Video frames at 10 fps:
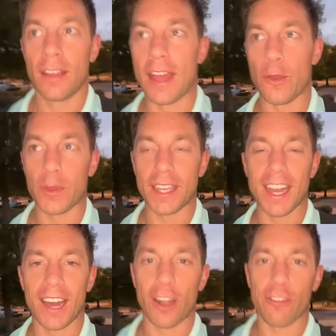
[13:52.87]
and we
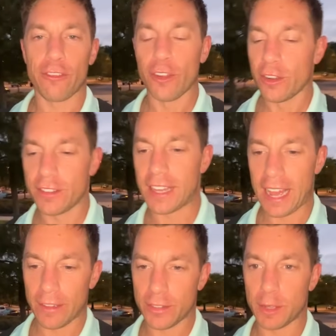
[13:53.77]
got our first
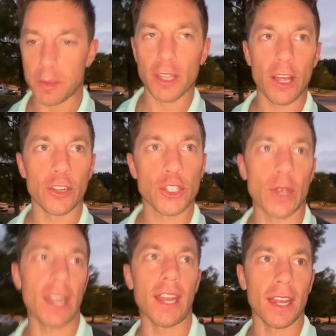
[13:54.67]
day of simulator
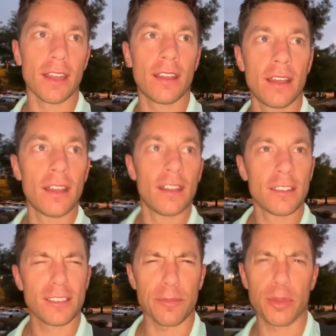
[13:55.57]
training.
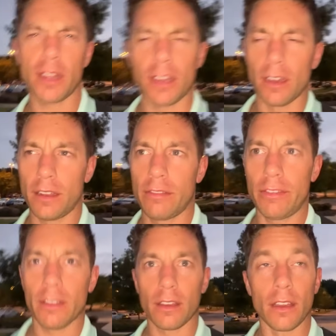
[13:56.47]
It's up pretty good,
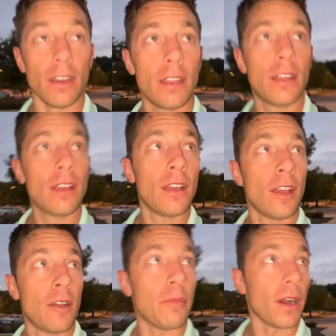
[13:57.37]
feeling good.
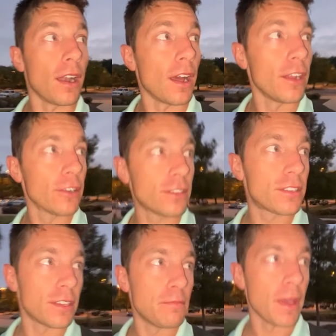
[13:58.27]
But here's the
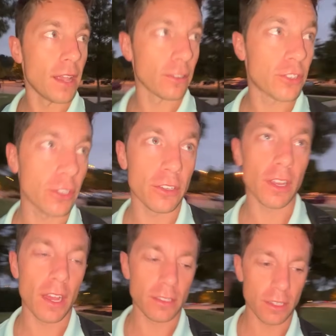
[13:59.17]
sim bays. I'll show you
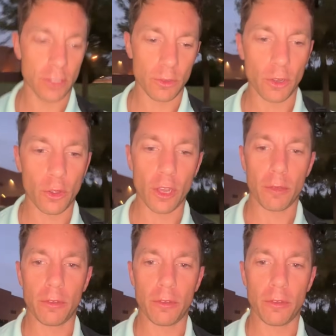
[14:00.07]
guys these real quick